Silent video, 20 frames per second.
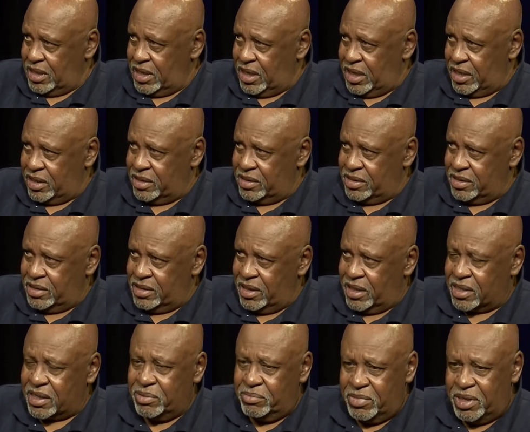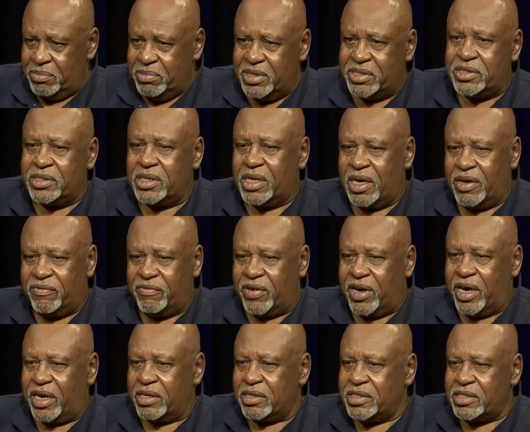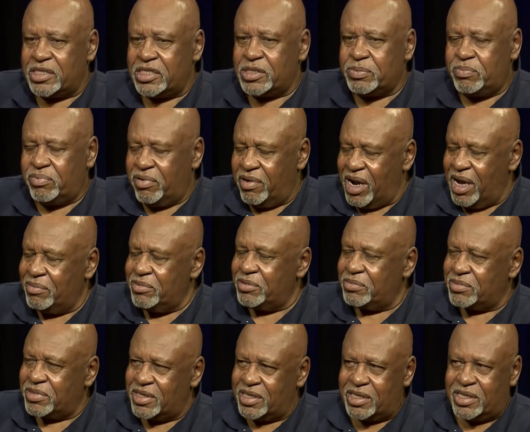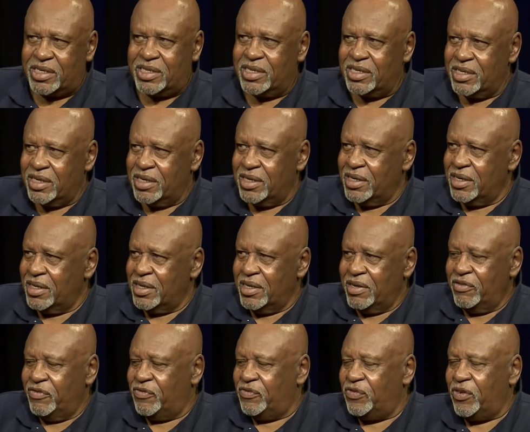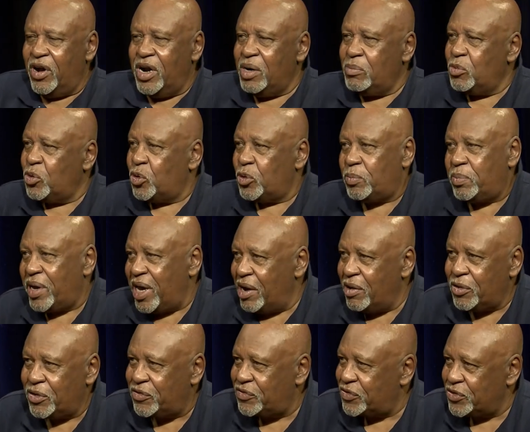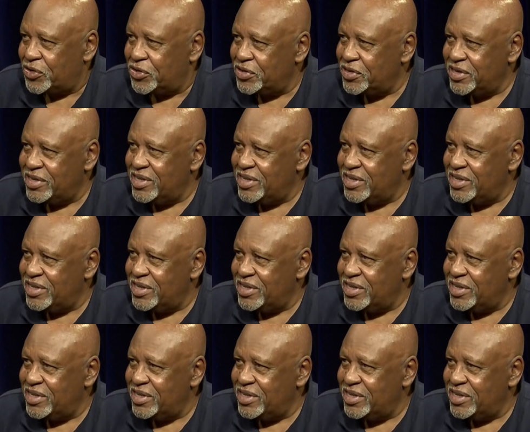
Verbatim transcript: and a commitment to nonviolence is probably far more powerful